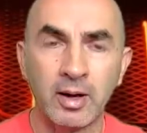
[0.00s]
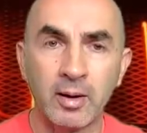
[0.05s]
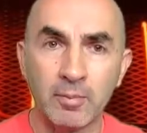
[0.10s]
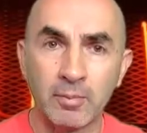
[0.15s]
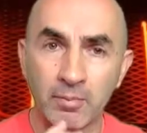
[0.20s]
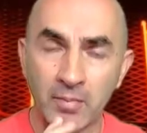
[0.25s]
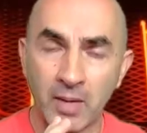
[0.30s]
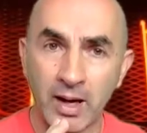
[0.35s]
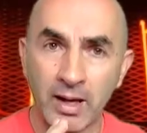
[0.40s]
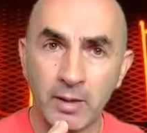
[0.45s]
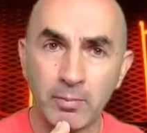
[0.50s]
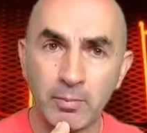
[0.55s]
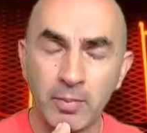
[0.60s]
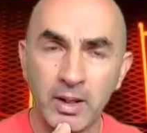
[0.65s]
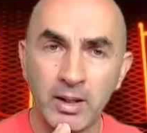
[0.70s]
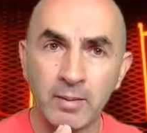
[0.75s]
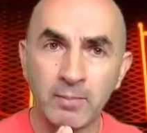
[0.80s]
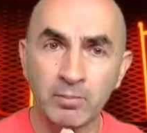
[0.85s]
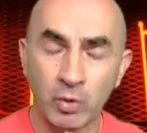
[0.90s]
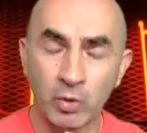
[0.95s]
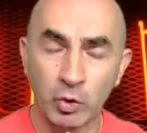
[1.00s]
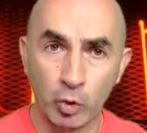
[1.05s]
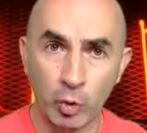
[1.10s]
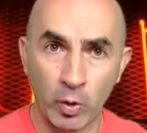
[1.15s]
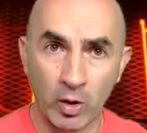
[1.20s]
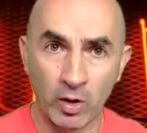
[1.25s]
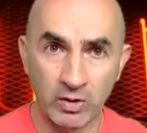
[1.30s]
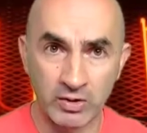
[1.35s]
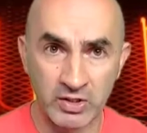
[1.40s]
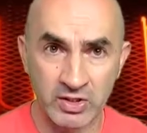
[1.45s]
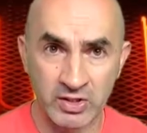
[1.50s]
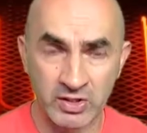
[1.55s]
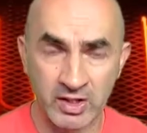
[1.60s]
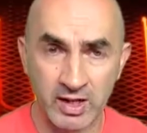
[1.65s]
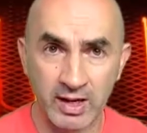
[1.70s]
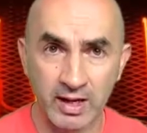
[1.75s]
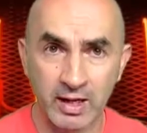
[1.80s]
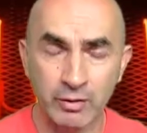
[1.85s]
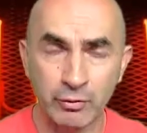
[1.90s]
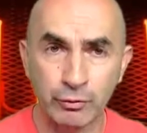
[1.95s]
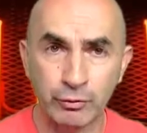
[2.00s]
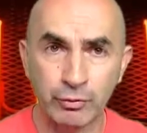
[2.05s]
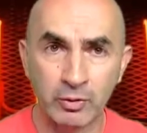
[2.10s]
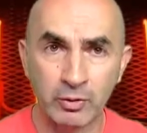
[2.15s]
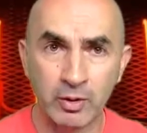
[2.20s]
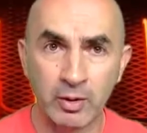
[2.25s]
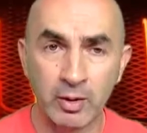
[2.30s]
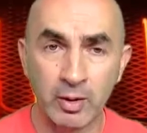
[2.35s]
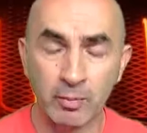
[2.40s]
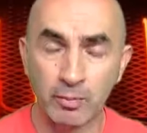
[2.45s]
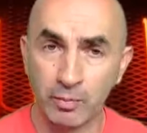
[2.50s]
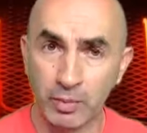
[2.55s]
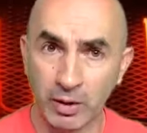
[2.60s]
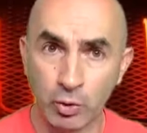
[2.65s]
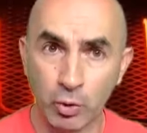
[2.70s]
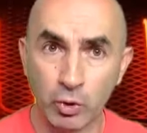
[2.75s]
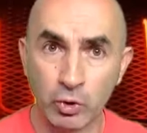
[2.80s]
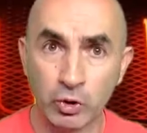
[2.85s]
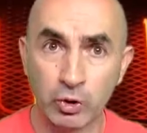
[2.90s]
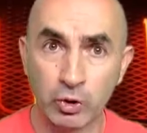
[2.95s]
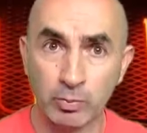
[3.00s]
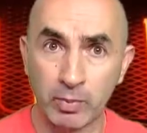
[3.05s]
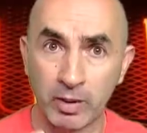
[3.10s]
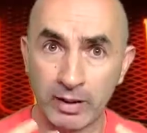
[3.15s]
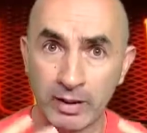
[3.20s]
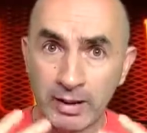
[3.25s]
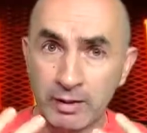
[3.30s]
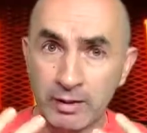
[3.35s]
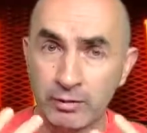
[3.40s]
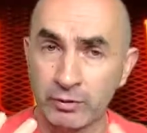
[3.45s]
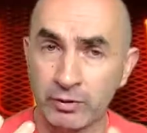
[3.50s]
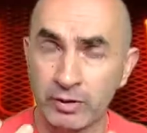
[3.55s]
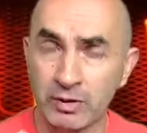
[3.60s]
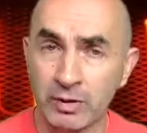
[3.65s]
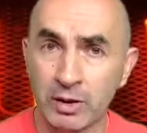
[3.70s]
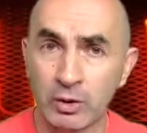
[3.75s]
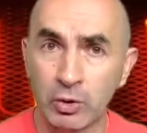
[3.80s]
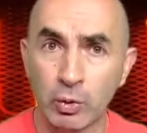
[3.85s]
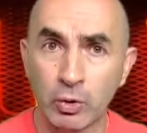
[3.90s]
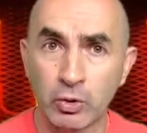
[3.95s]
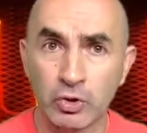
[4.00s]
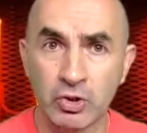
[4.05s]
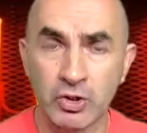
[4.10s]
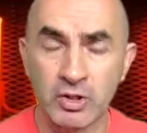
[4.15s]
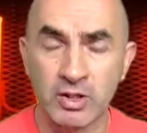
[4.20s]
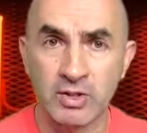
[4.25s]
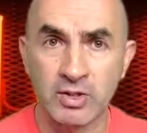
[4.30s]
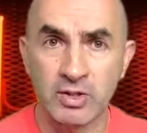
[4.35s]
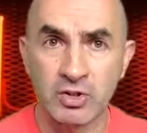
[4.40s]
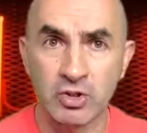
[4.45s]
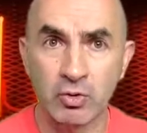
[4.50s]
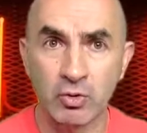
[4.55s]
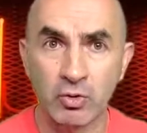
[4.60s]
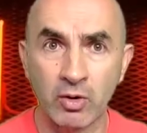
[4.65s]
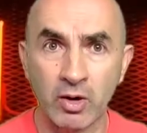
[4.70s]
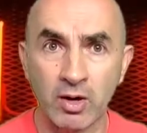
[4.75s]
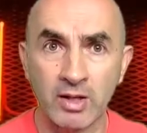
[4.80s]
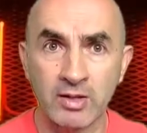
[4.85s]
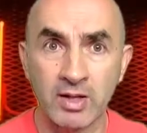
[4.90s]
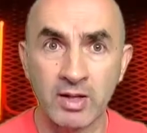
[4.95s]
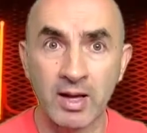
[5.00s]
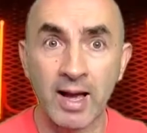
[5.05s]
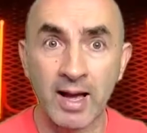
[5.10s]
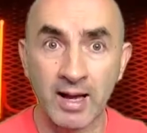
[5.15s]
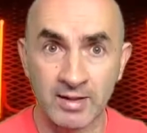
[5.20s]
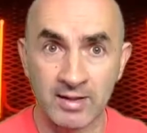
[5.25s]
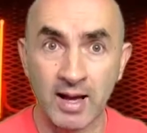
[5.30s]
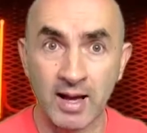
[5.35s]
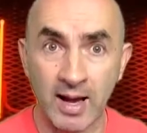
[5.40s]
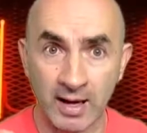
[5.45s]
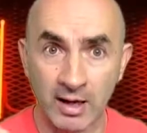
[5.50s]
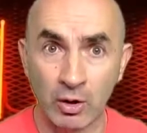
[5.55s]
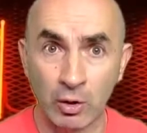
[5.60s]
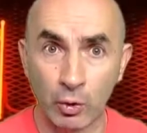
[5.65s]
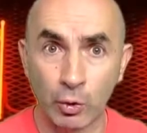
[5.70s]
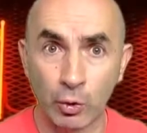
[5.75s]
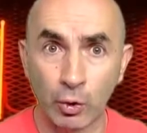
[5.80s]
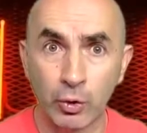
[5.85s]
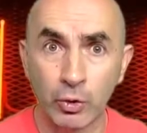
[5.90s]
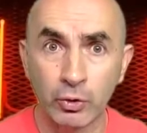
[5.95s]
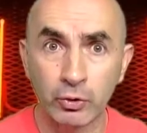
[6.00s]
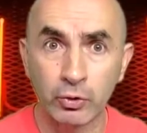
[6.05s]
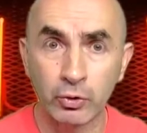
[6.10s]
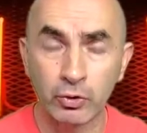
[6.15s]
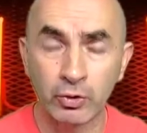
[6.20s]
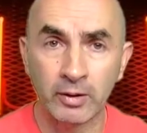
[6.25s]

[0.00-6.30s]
Maybe you are saved because you believe in the Lord Jesus Christ as a Lord,